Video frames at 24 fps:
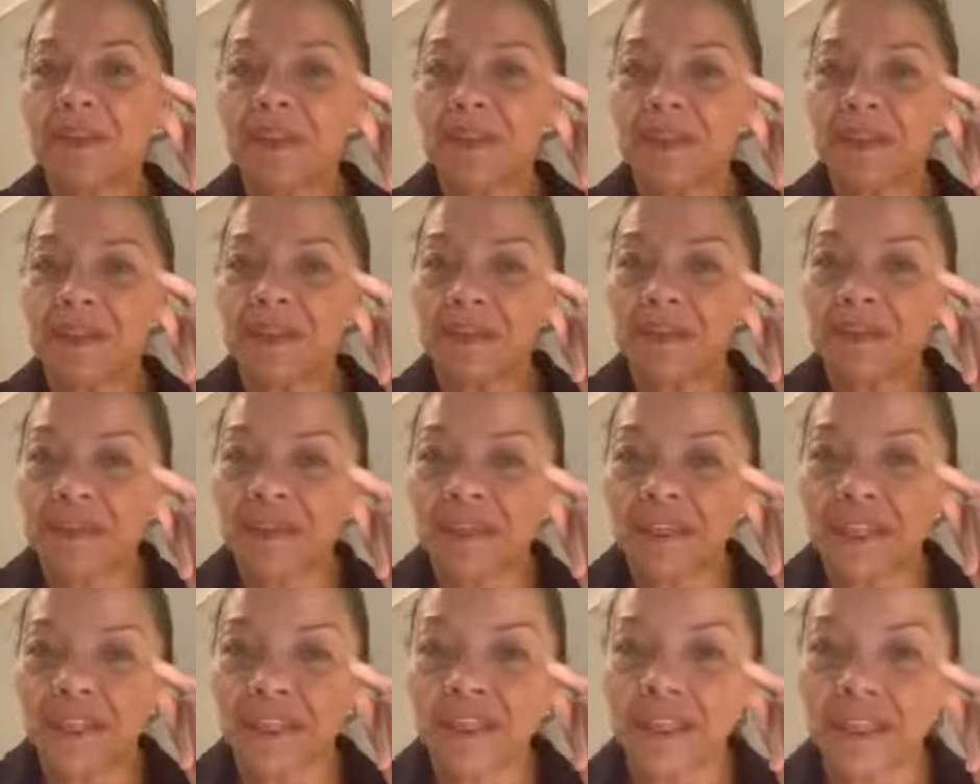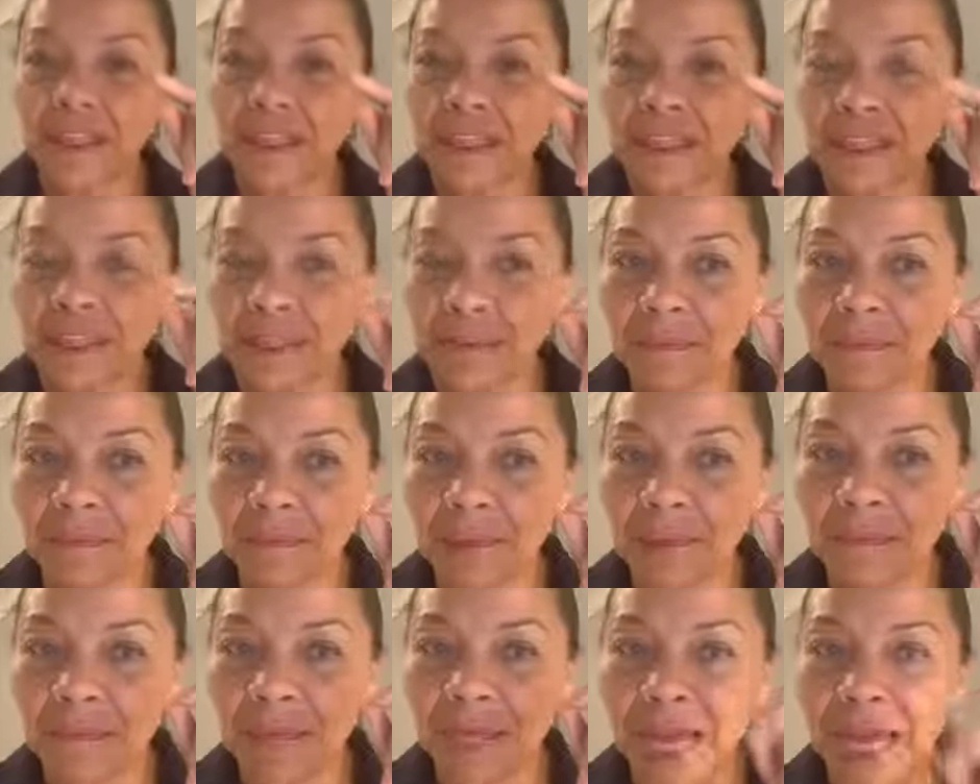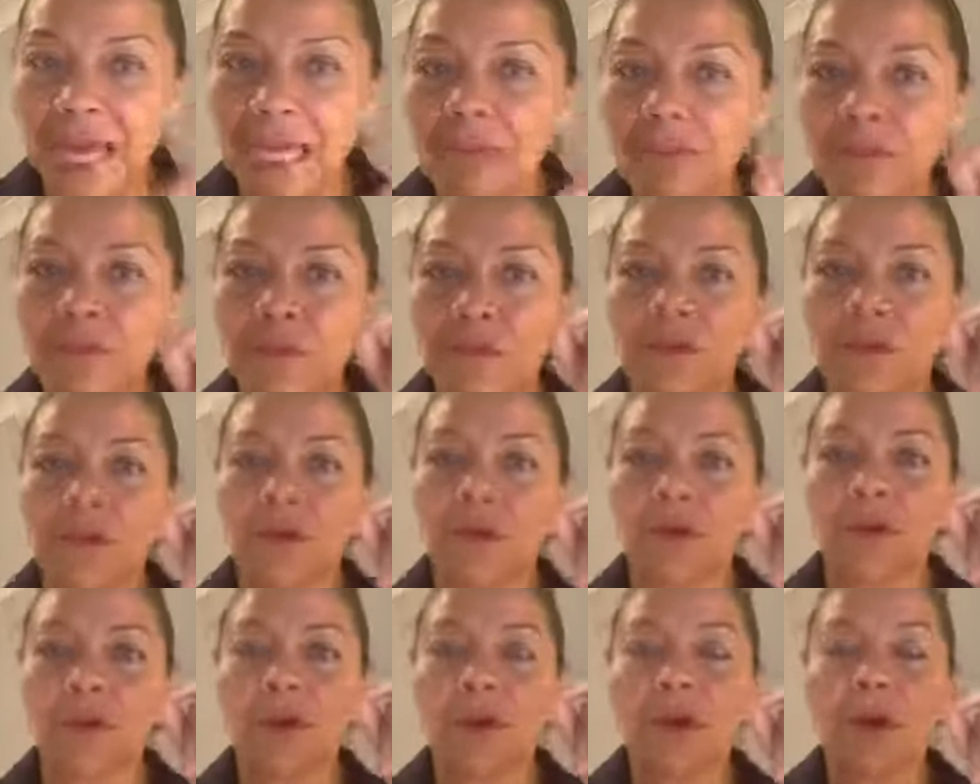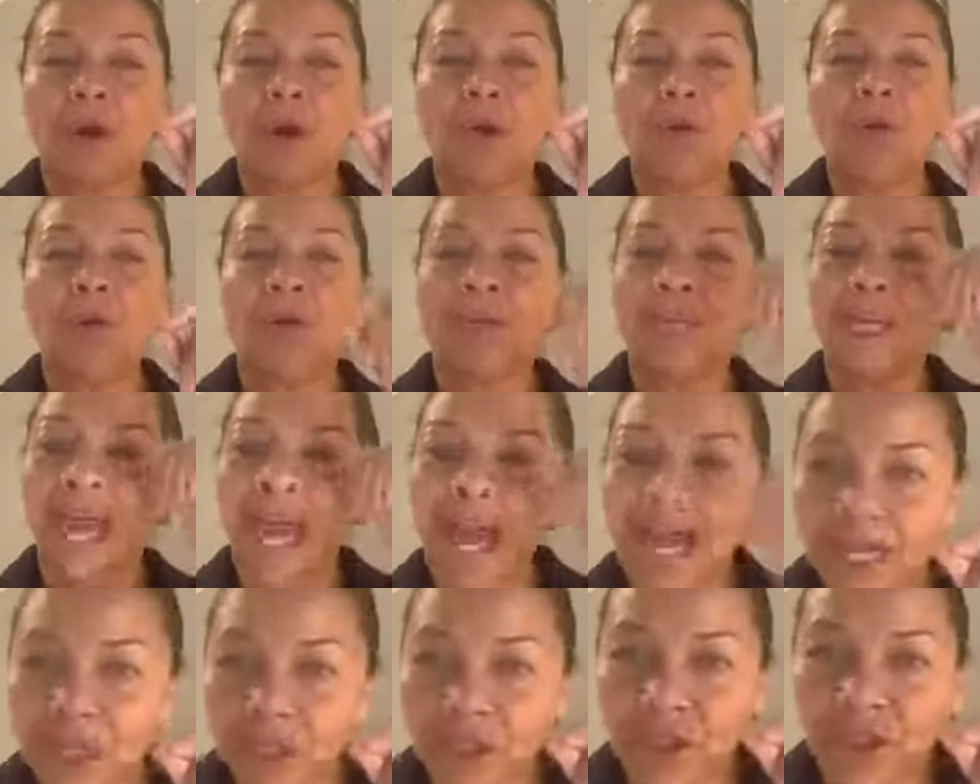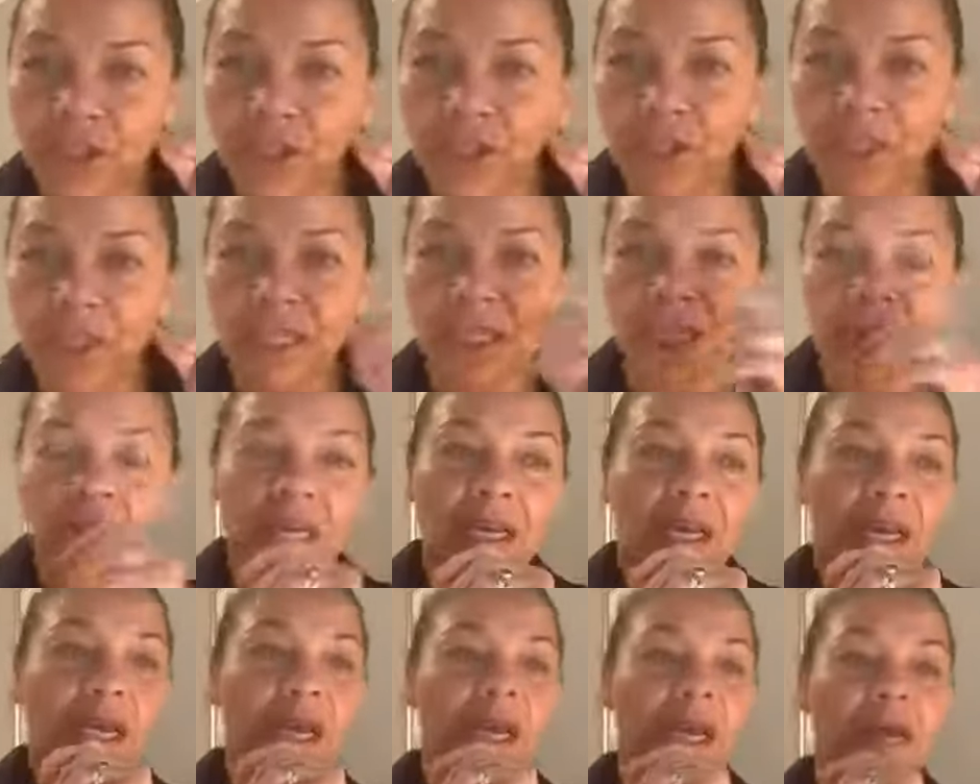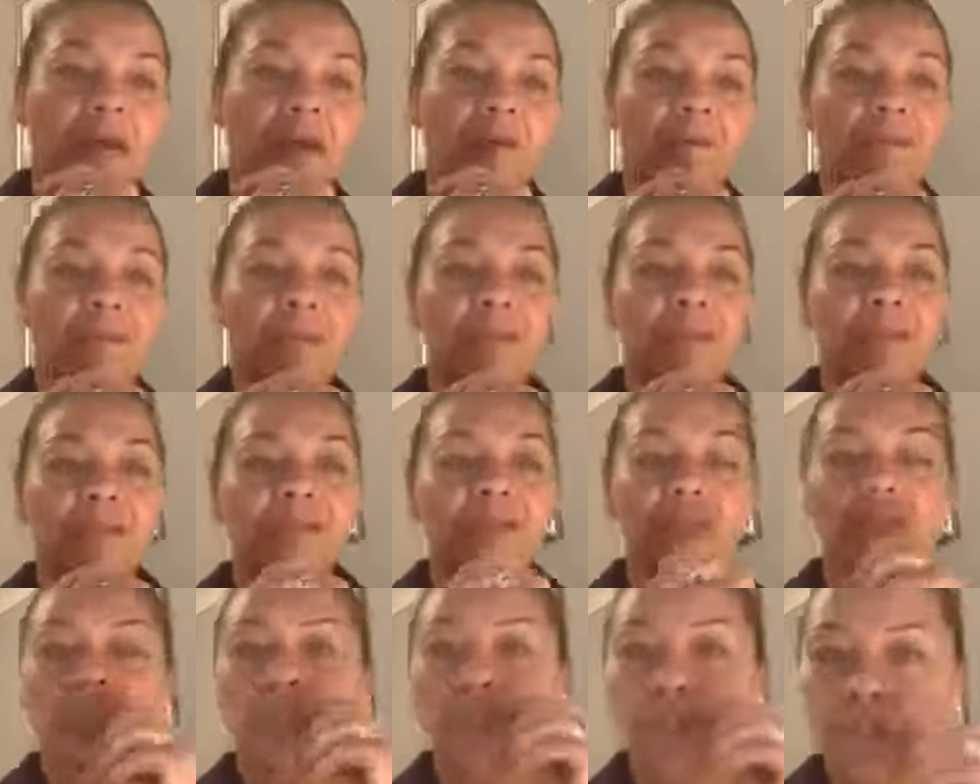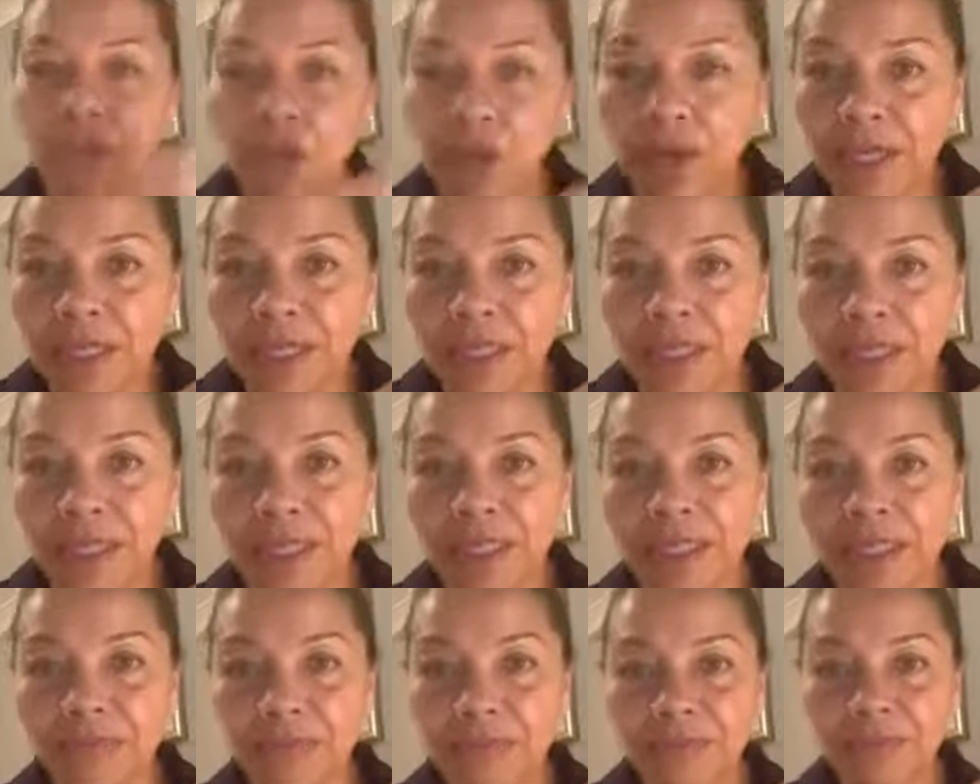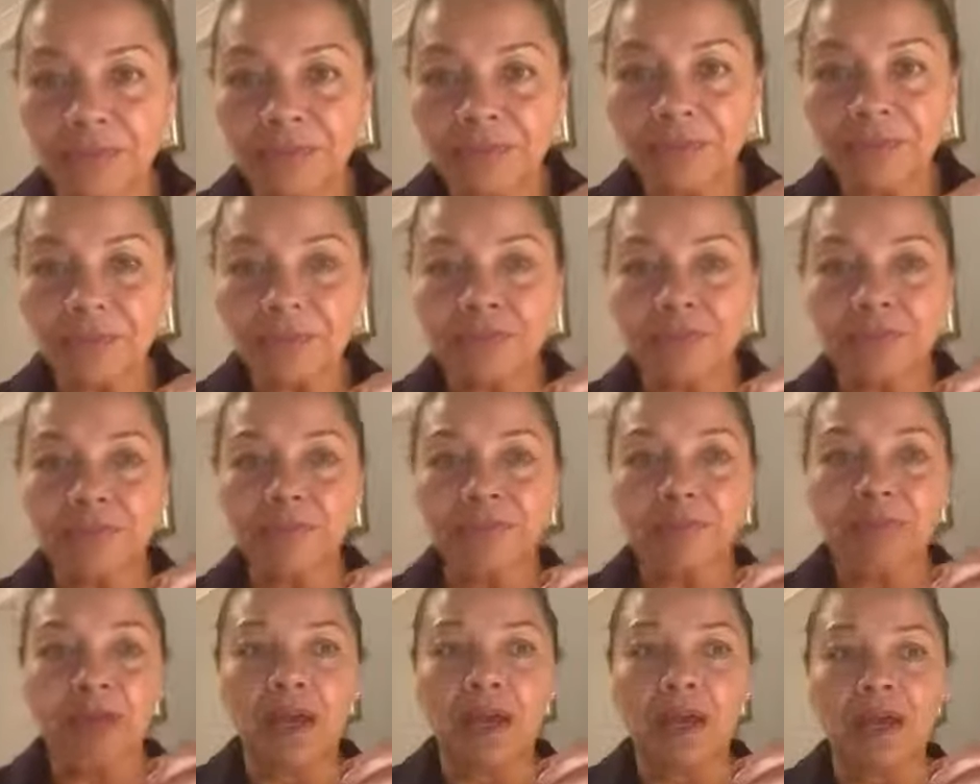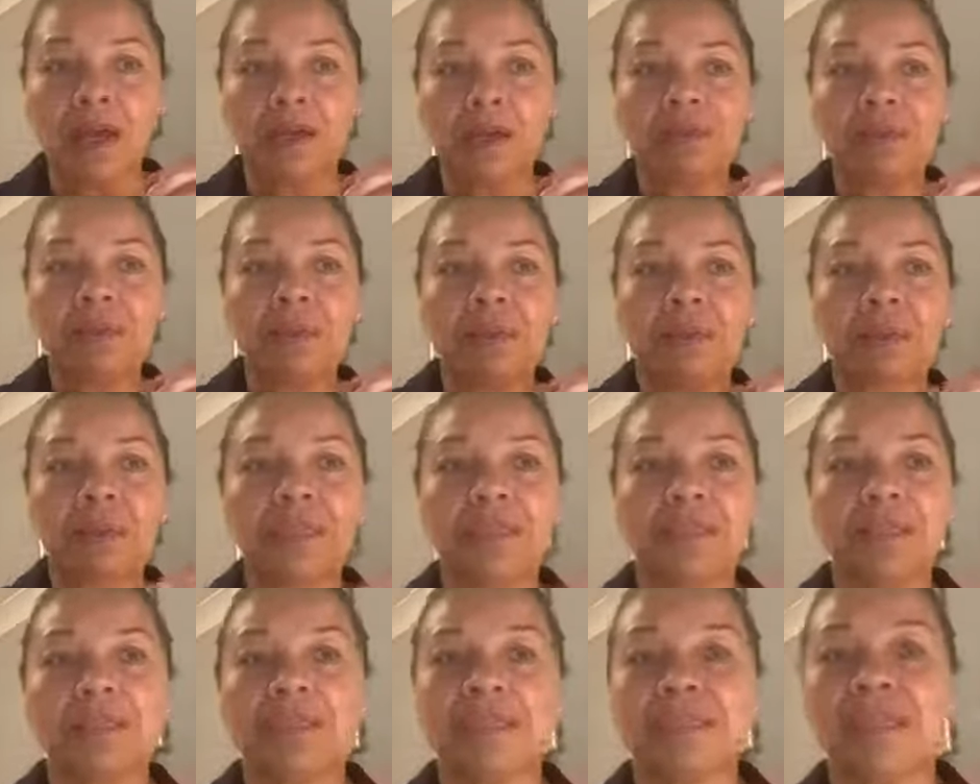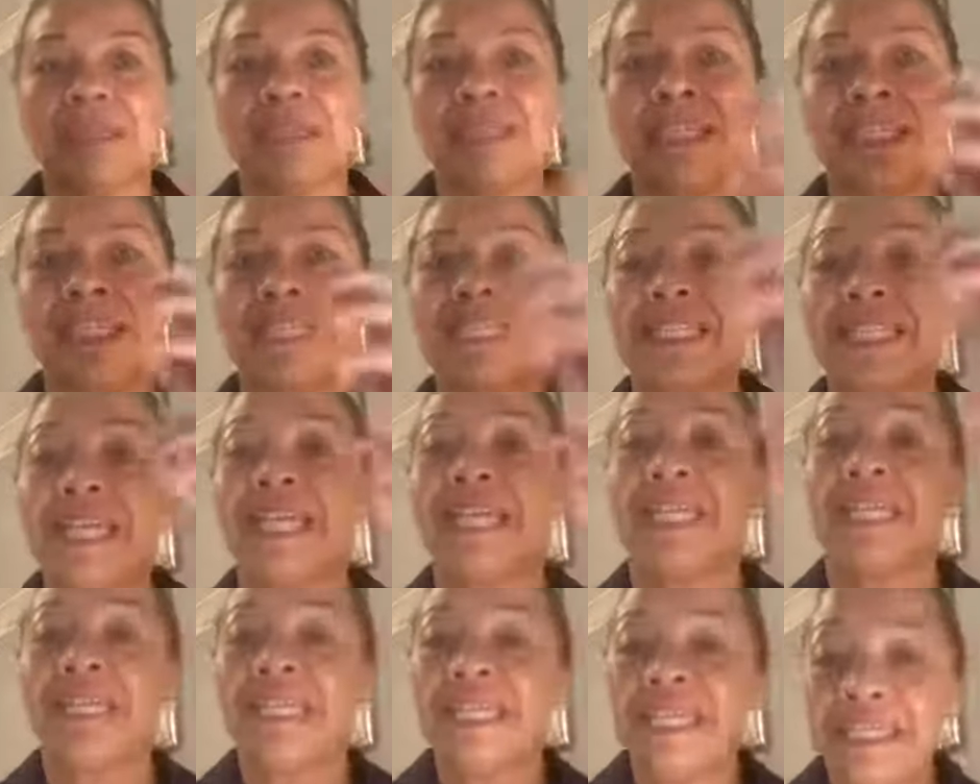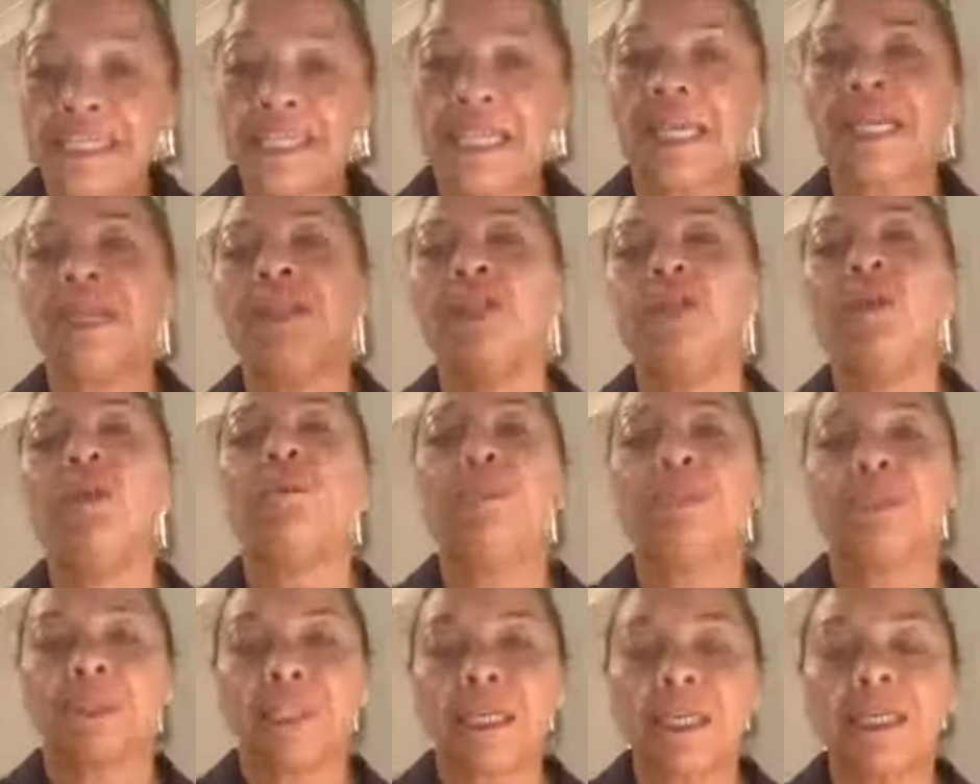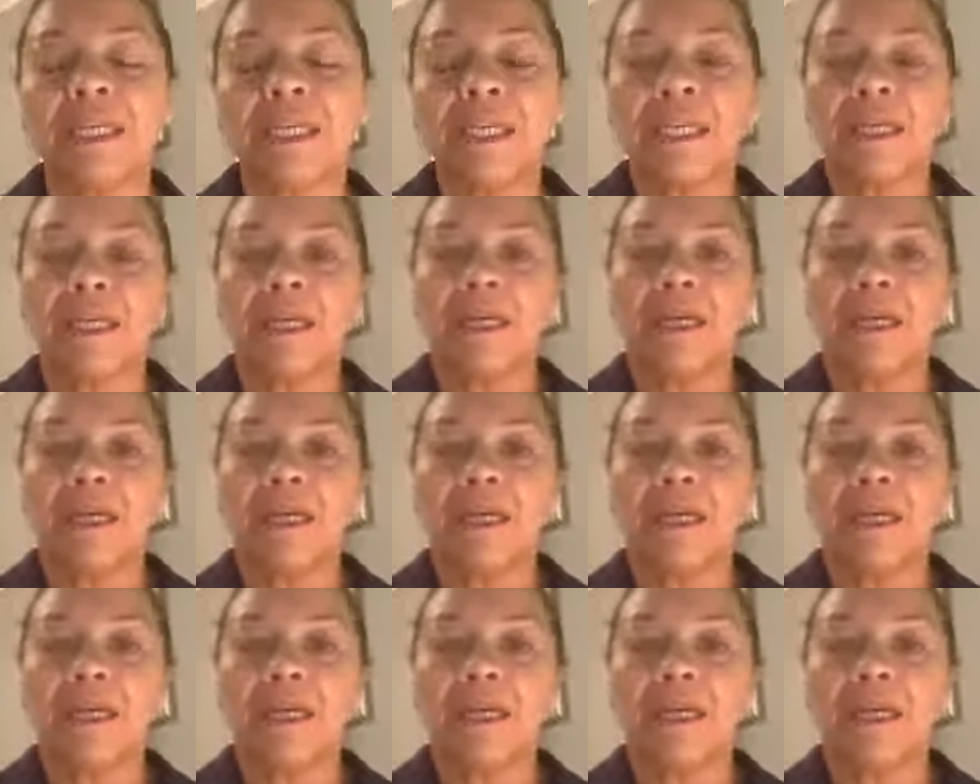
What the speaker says: the behavior or the action that started this dis-ease in your body